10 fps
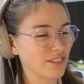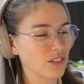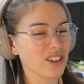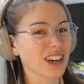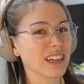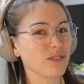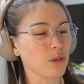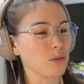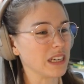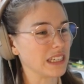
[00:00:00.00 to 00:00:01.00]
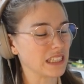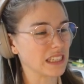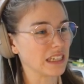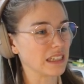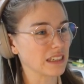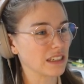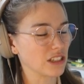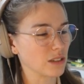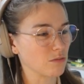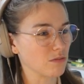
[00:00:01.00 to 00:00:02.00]
Got kind of a weird aesthetic,
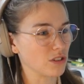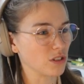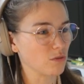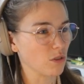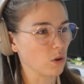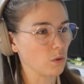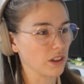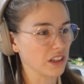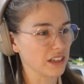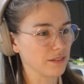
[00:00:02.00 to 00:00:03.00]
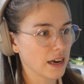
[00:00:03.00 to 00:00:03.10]
just roll with it.